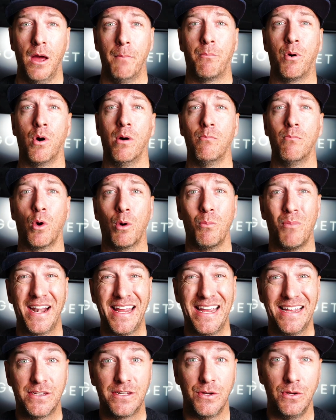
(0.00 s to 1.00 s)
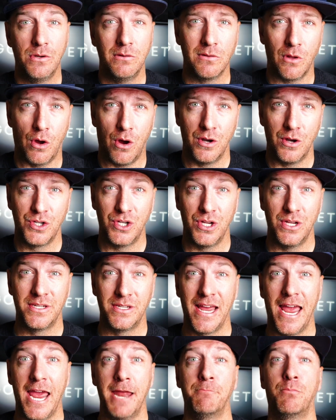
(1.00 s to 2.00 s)
put more money into new
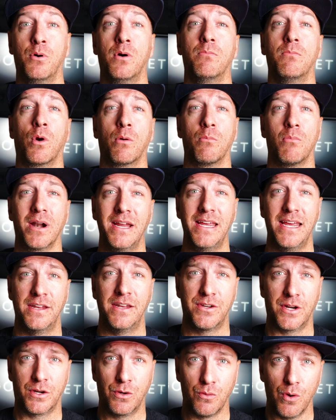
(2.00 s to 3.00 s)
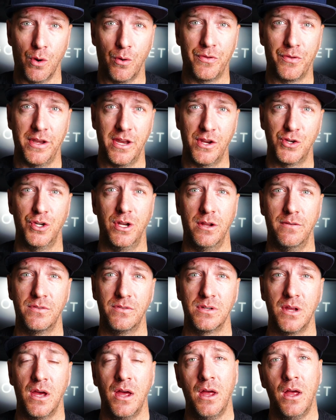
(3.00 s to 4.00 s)
launches, and put more money into growth initiatives.